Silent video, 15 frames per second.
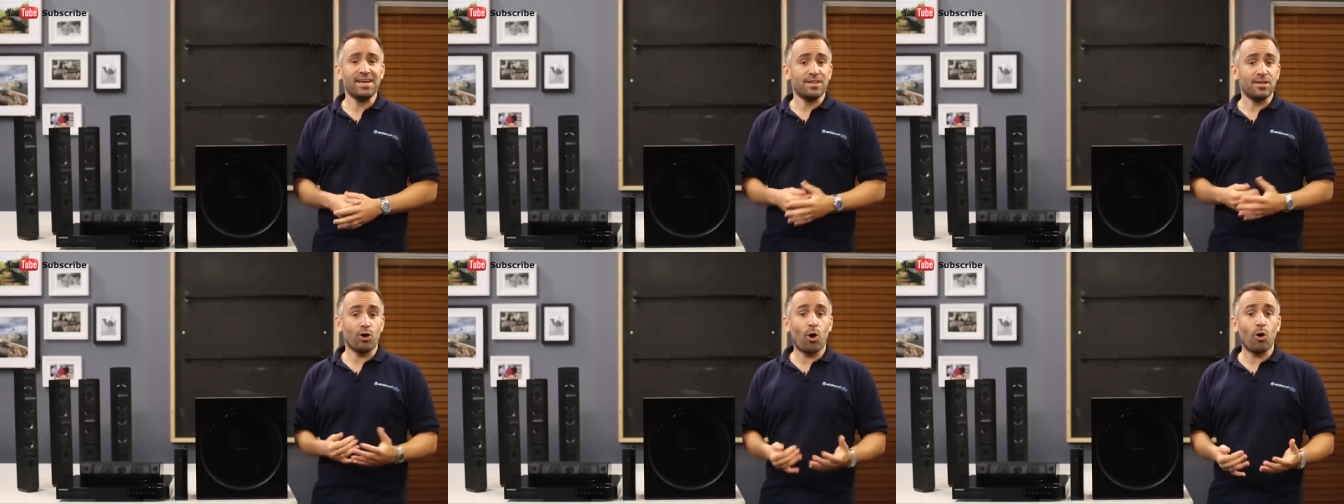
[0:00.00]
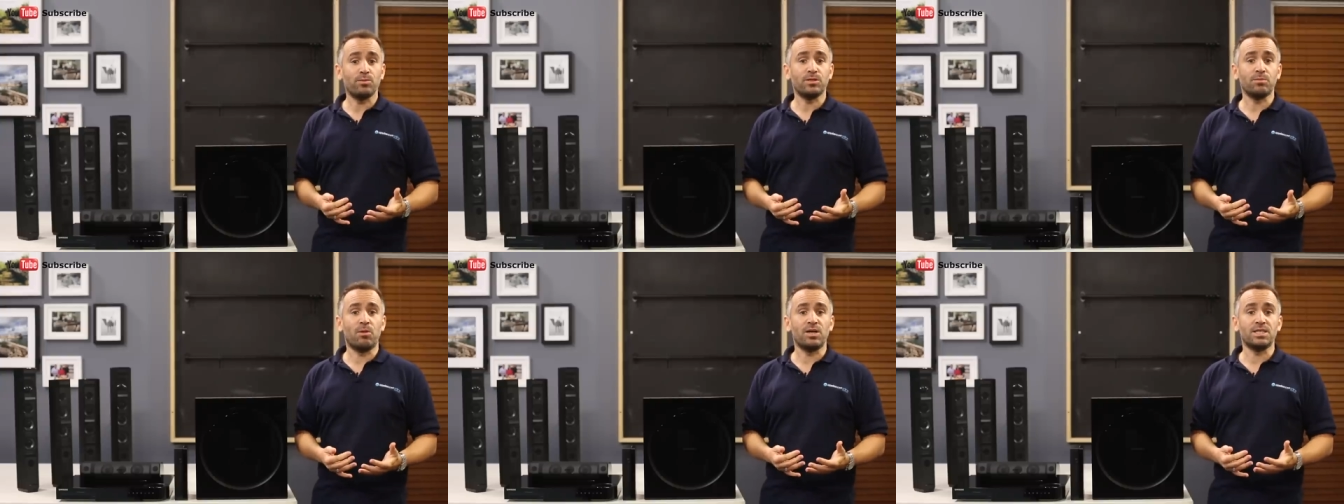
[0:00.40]
that
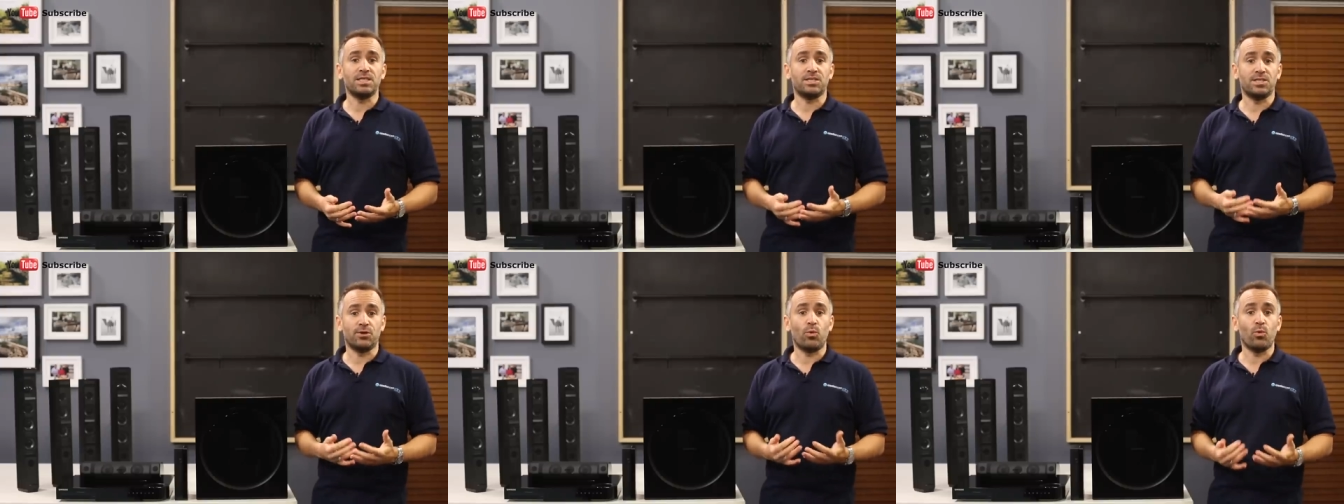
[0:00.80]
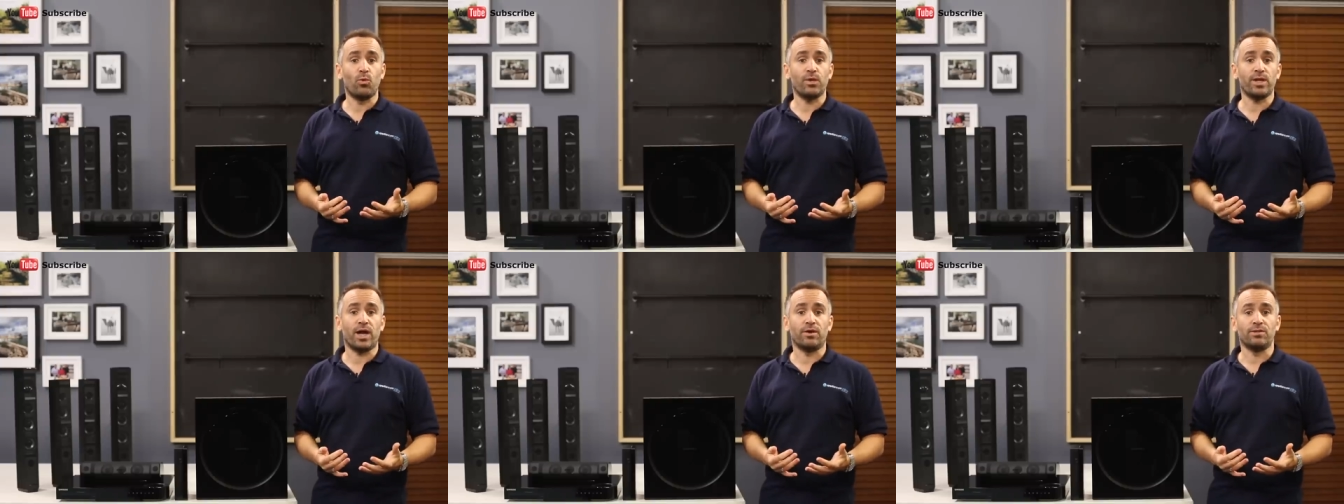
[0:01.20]
optimizes your
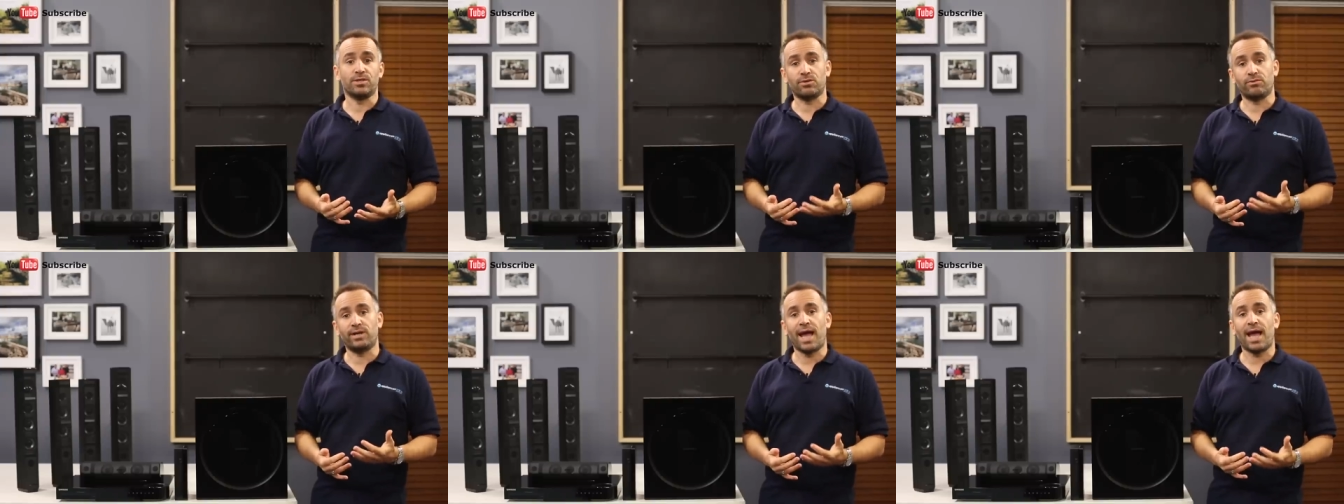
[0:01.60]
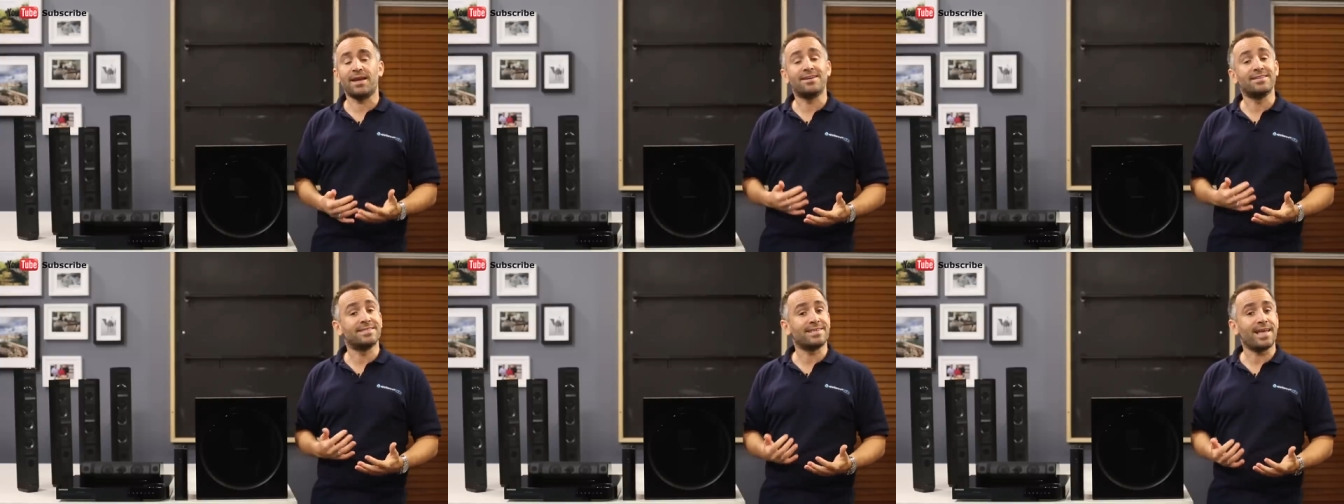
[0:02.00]
audio to create
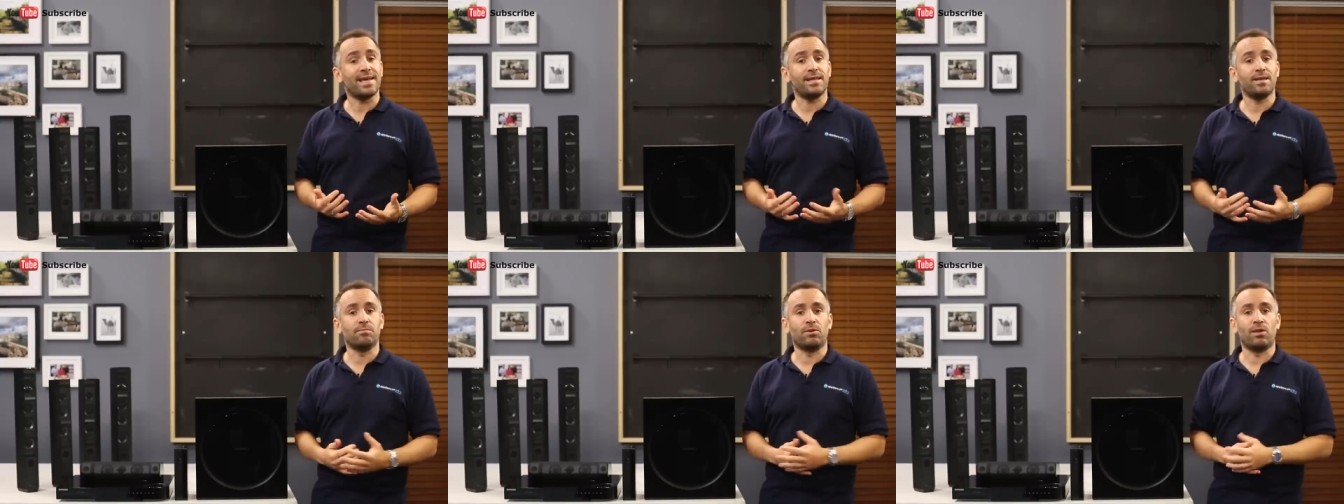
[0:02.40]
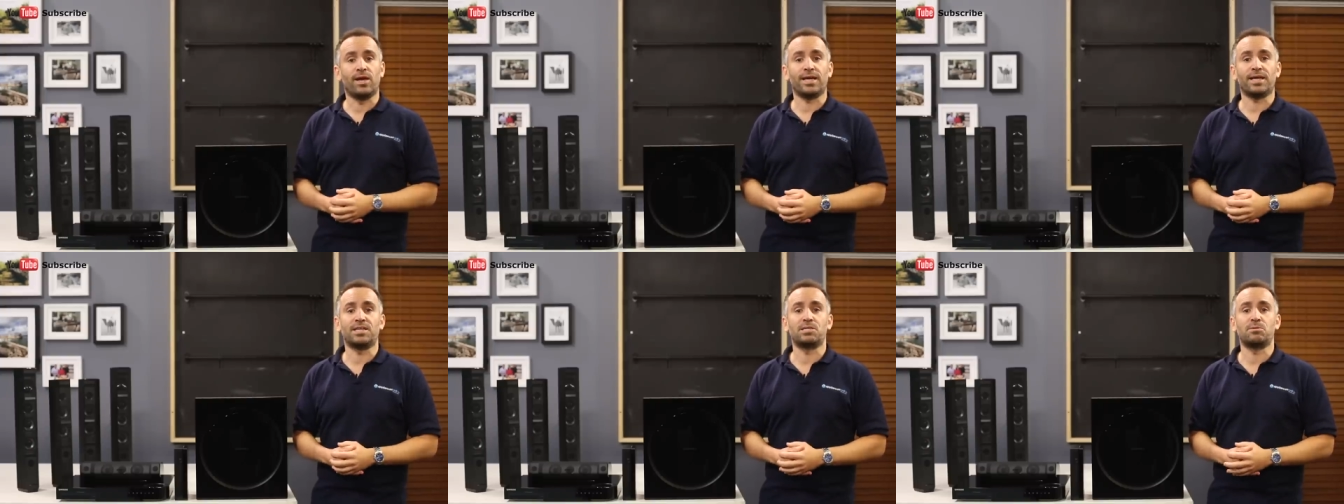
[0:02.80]
a
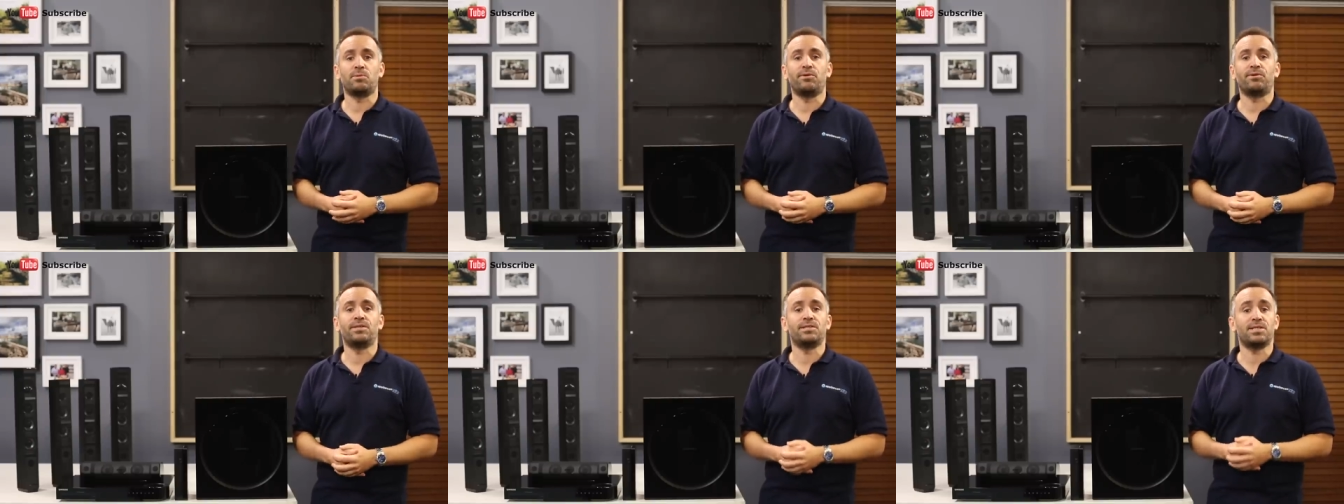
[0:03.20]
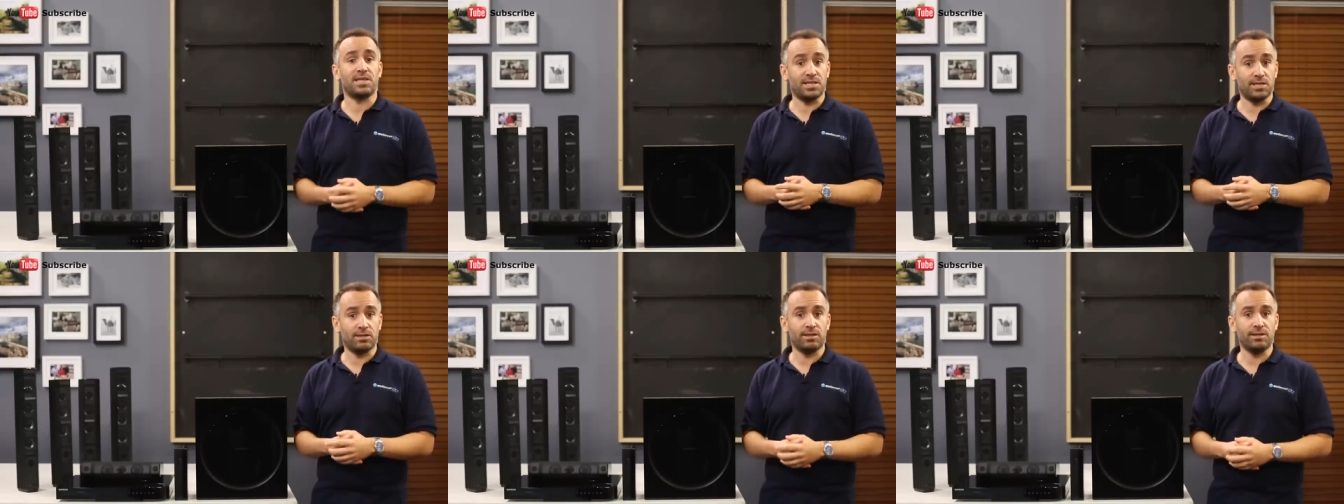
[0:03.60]
stadium-like experience
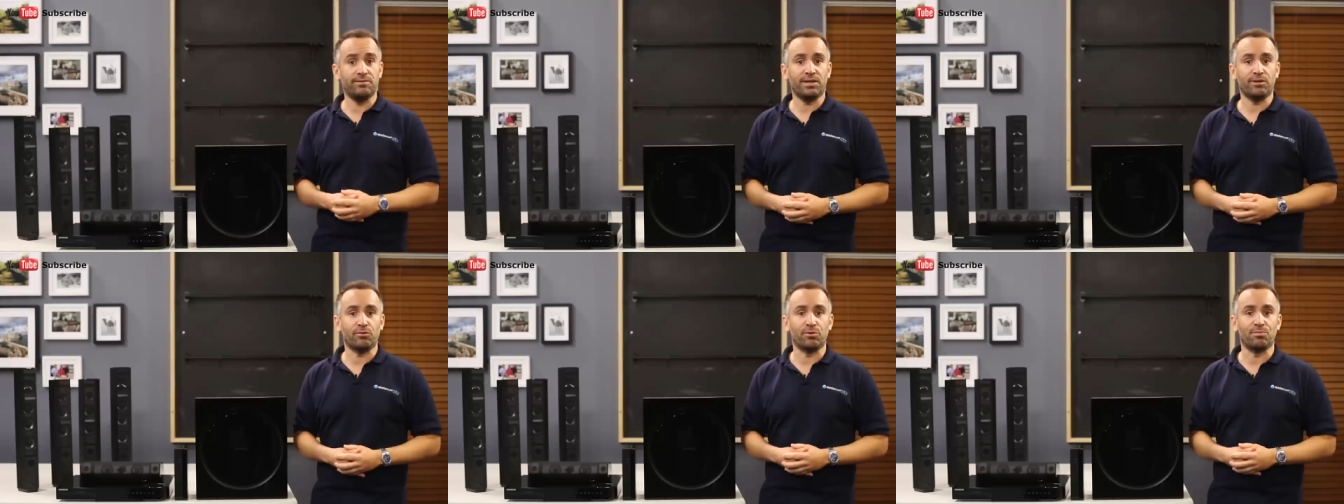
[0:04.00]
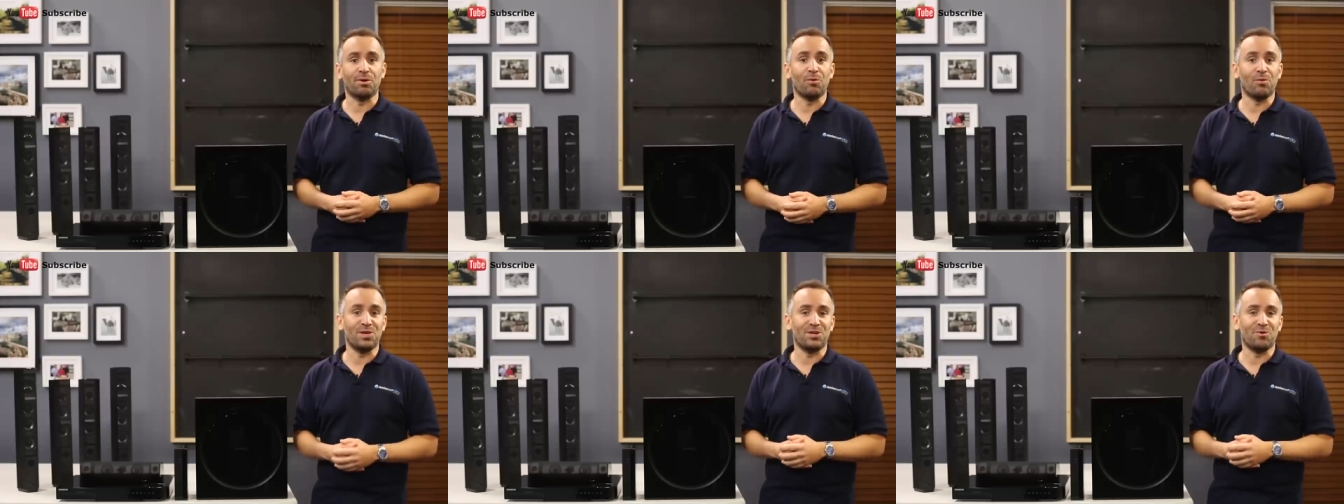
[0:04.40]
in your living room
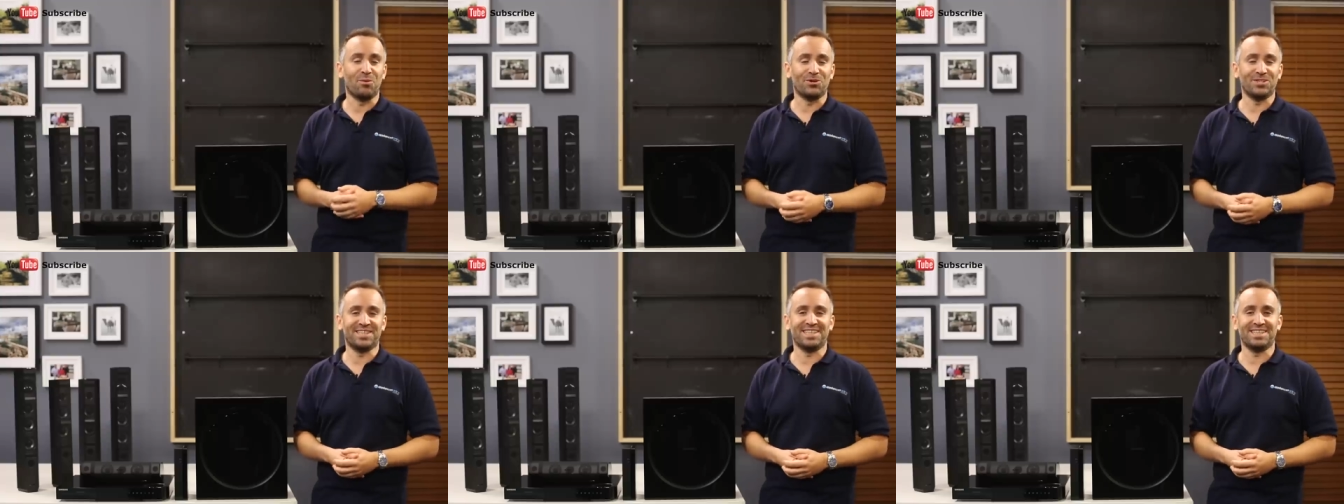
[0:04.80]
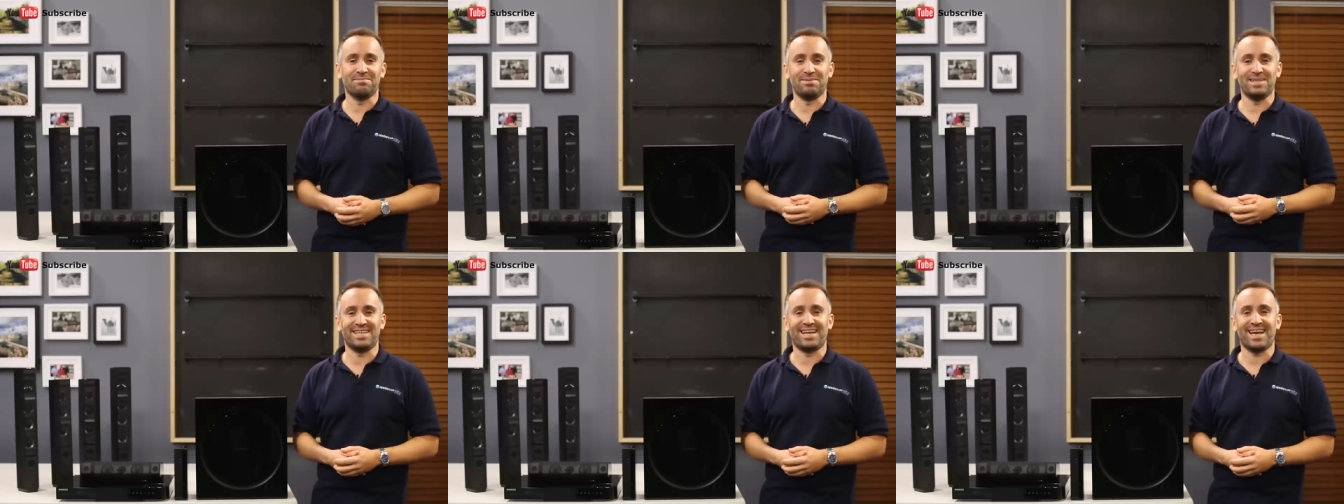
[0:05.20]
when you're watching the
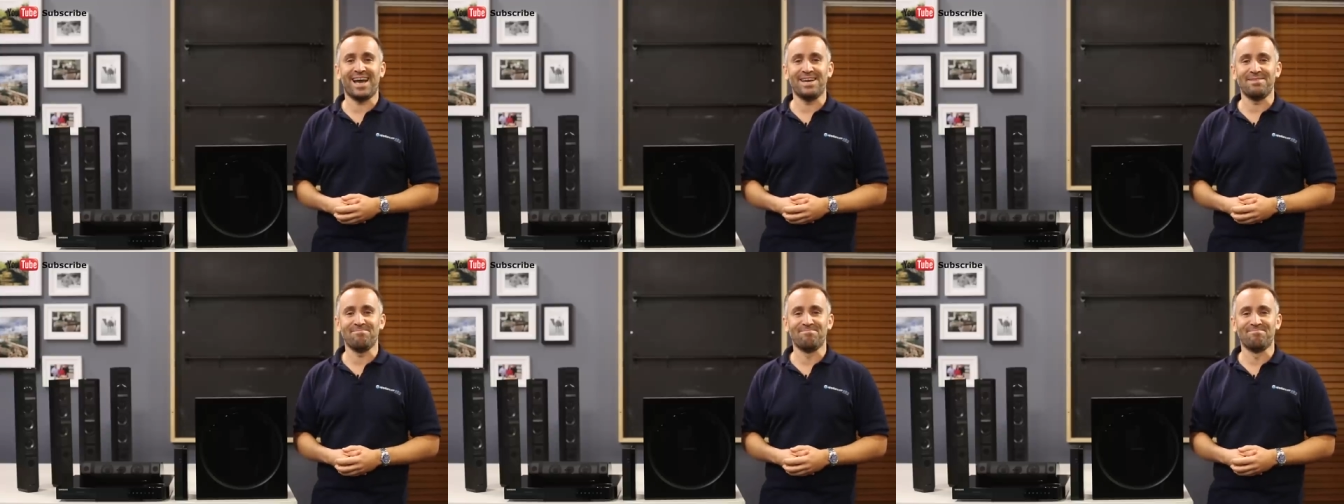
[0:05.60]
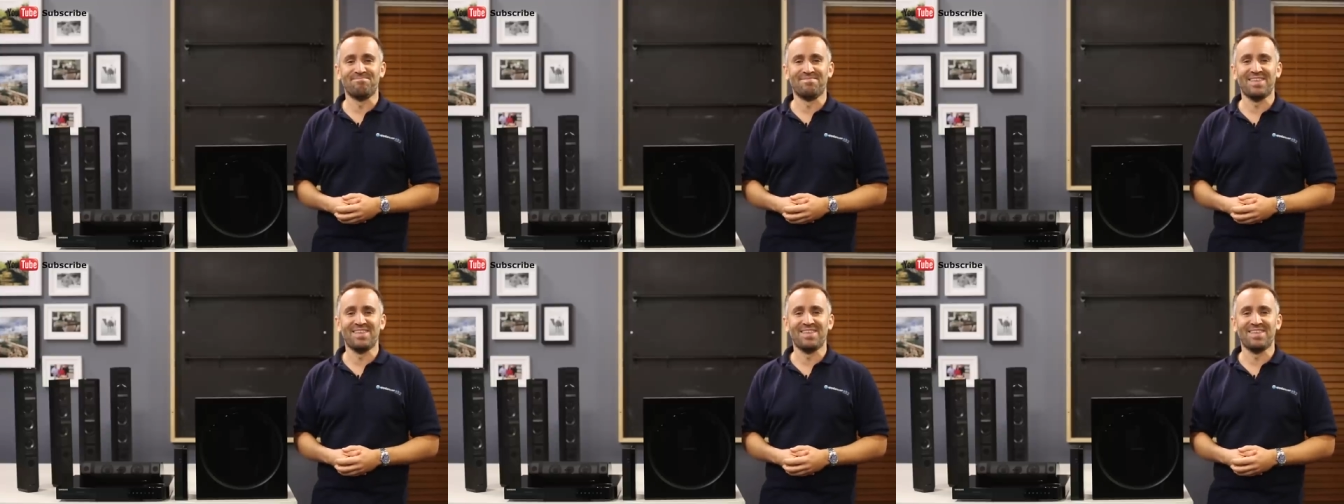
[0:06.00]
big game.